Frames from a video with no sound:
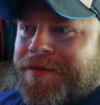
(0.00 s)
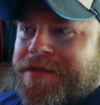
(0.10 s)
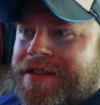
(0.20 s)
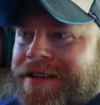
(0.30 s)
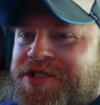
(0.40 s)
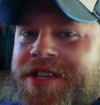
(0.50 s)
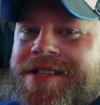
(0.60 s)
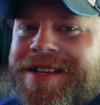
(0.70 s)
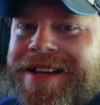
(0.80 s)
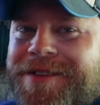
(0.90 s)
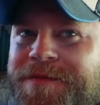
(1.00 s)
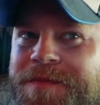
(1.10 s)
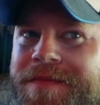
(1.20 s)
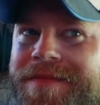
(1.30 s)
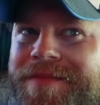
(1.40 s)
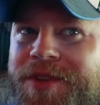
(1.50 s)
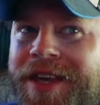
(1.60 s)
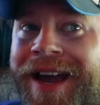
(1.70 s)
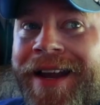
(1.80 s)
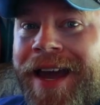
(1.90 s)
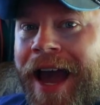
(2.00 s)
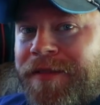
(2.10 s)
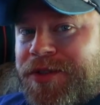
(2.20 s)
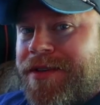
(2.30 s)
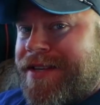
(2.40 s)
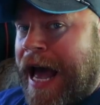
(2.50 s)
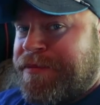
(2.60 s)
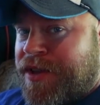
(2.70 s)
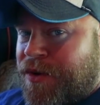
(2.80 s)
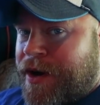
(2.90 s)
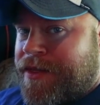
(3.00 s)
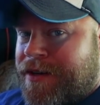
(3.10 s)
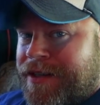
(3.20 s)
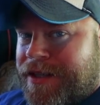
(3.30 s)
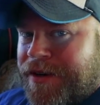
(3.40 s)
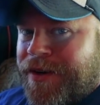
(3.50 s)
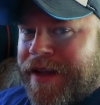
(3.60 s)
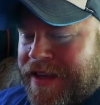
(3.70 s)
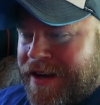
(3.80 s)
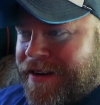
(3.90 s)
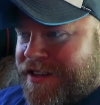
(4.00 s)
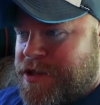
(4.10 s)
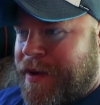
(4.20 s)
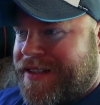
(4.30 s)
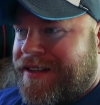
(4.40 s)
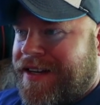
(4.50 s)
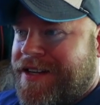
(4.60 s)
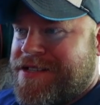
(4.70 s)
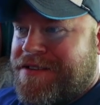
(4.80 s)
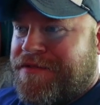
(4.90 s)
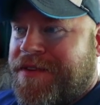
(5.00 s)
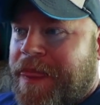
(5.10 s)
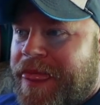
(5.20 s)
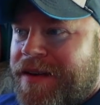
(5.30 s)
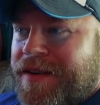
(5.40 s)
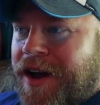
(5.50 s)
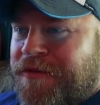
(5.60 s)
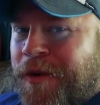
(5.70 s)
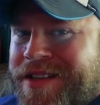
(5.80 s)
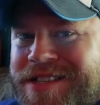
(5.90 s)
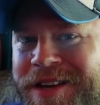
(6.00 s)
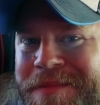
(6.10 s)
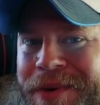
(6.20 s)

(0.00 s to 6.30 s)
So it's just that kind of have to adapt to the weather on the road and the unexpectedness of what's going to